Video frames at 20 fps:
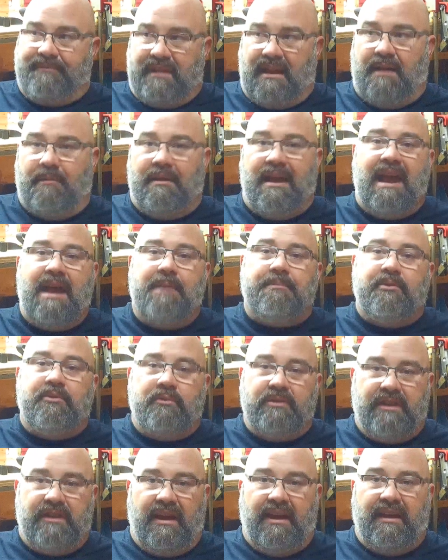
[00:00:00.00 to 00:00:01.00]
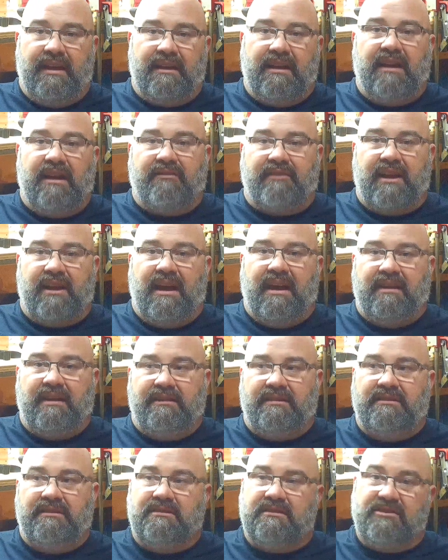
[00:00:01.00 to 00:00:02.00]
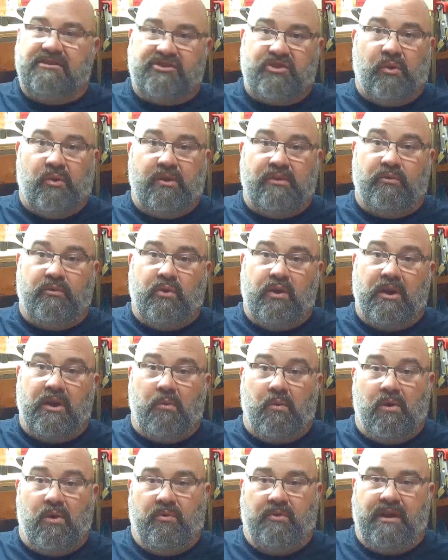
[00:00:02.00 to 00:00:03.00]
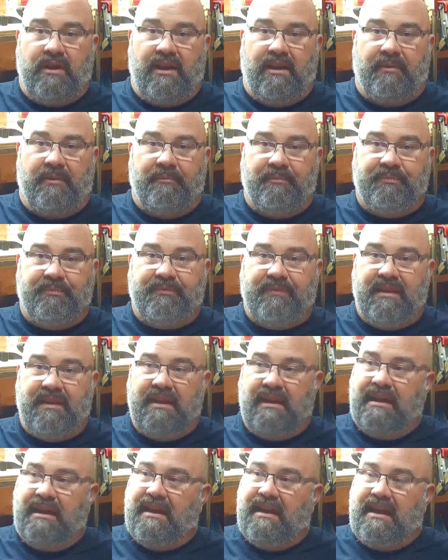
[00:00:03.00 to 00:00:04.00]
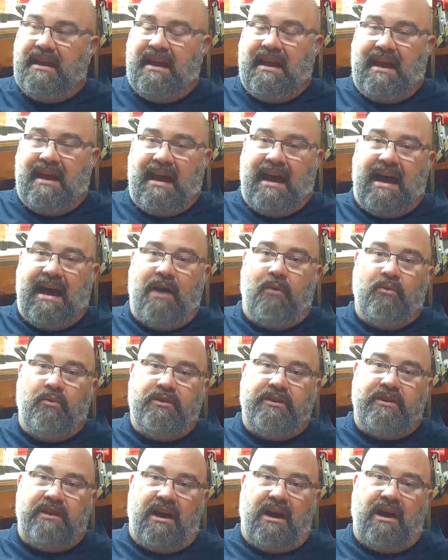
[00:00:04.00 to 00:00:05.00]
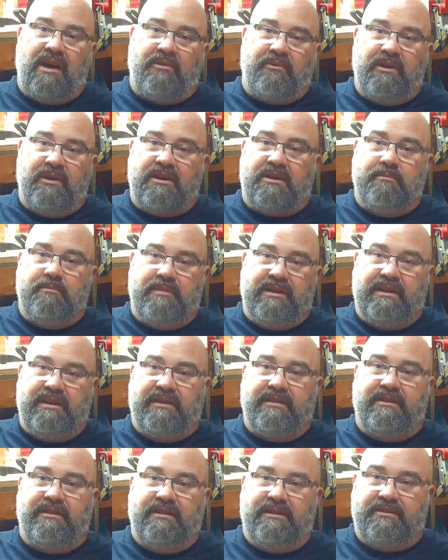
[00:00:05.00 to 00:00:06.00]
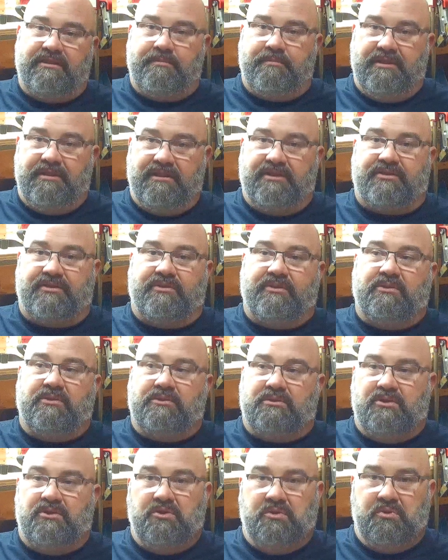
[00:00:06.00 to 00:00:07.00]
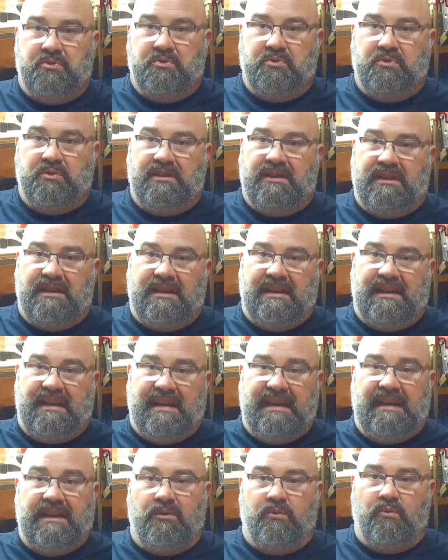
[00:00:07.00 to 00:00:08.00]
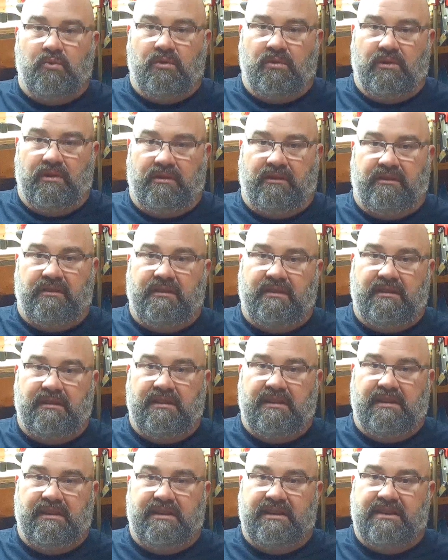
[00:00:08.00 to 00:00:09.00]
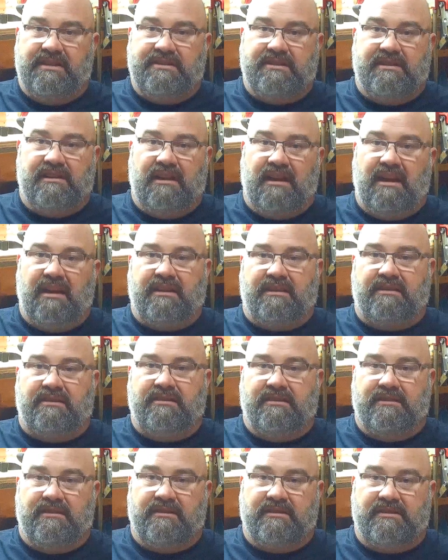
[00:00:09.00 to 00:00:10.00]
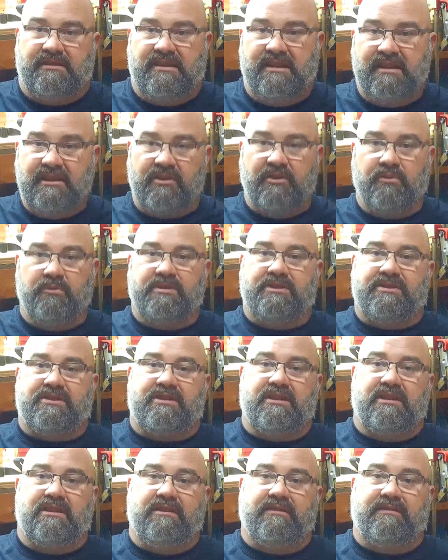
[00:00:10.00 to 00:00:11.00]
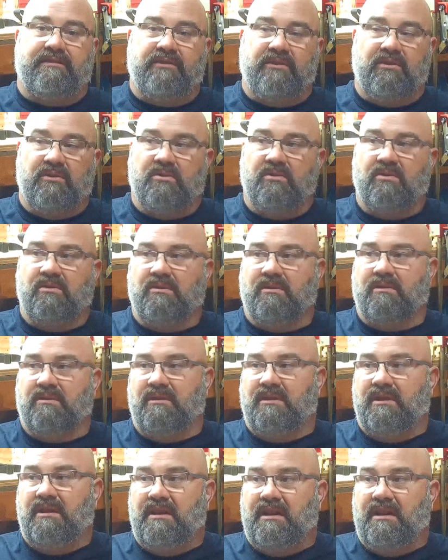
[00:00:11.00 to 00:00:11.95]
I'm happy with that. I've got sort of what I want now. I would not recommend this pistol to anyone that doesn't like to tinker with stuff or